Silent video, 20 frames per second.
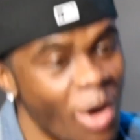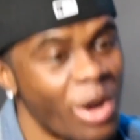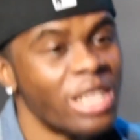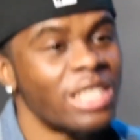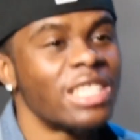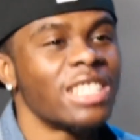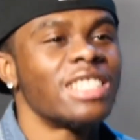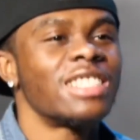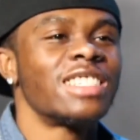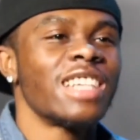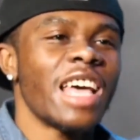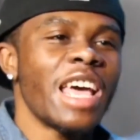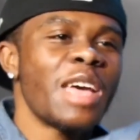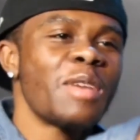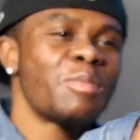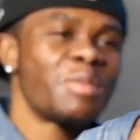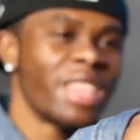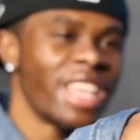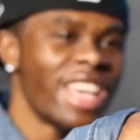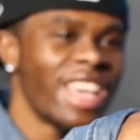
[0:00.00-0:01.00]
this is the
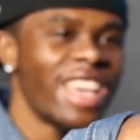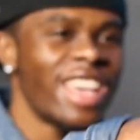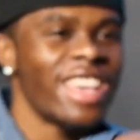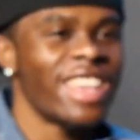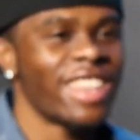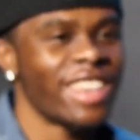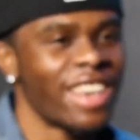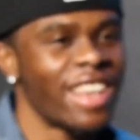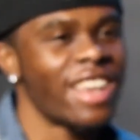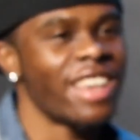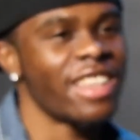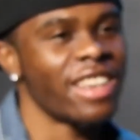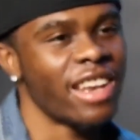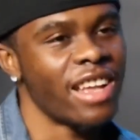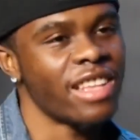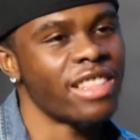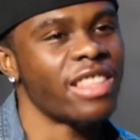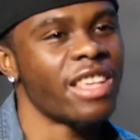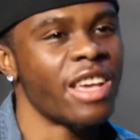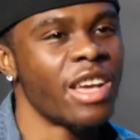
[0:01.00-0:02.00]
same thing, yeah.
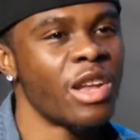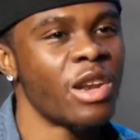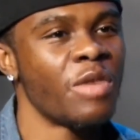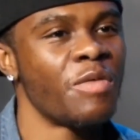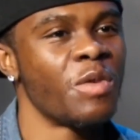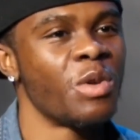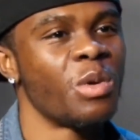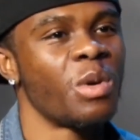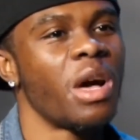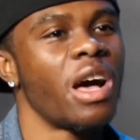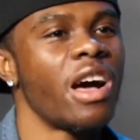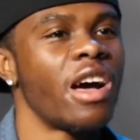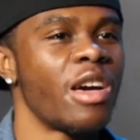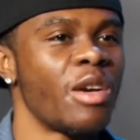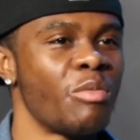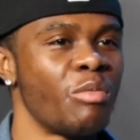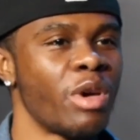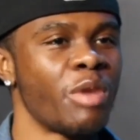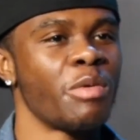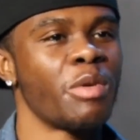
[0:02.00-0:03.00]
like the interview. All
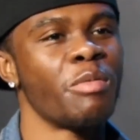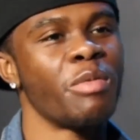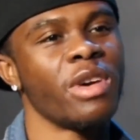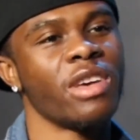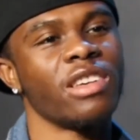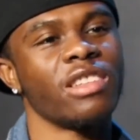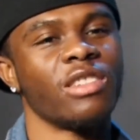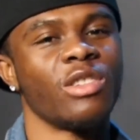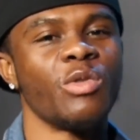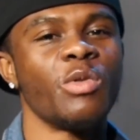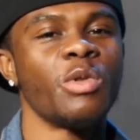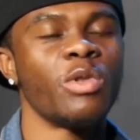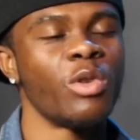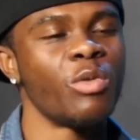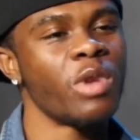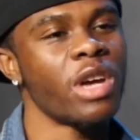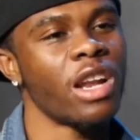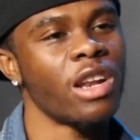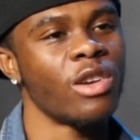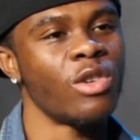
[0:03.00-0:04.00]
right, bet. Do
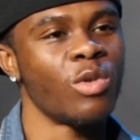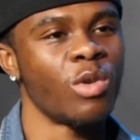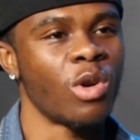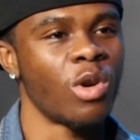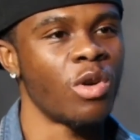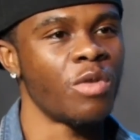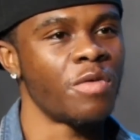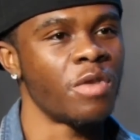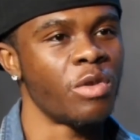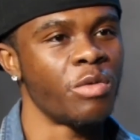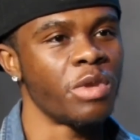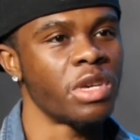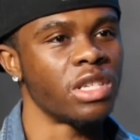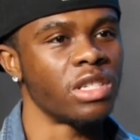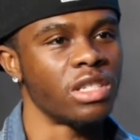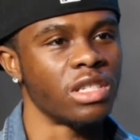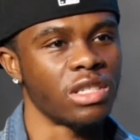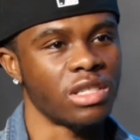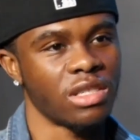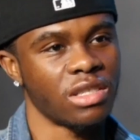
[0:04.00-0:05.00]
we gotta do it over or we
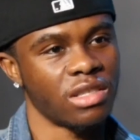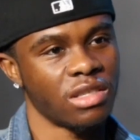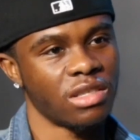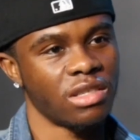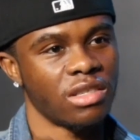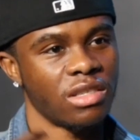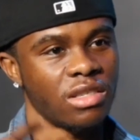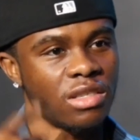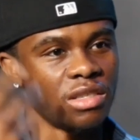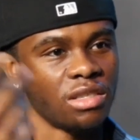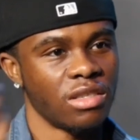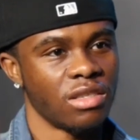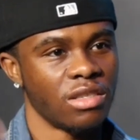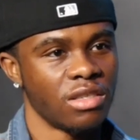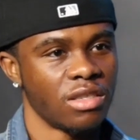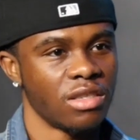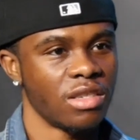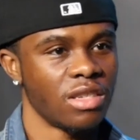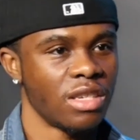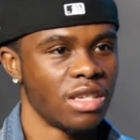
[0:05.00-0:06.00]
could just? You can just keep
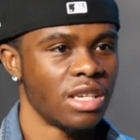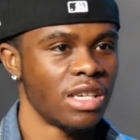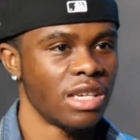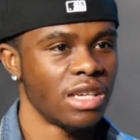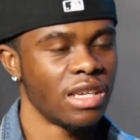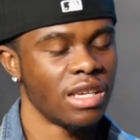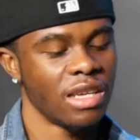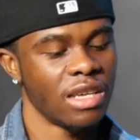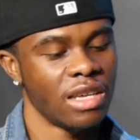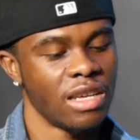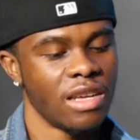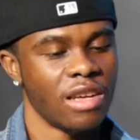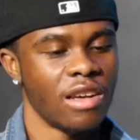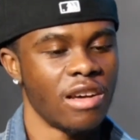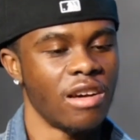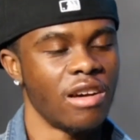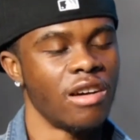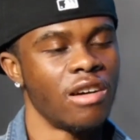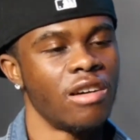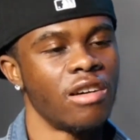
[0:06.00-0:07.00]

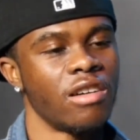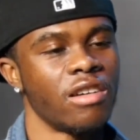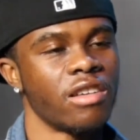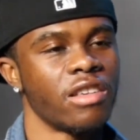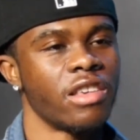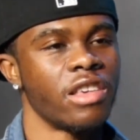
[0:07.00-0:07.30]
going.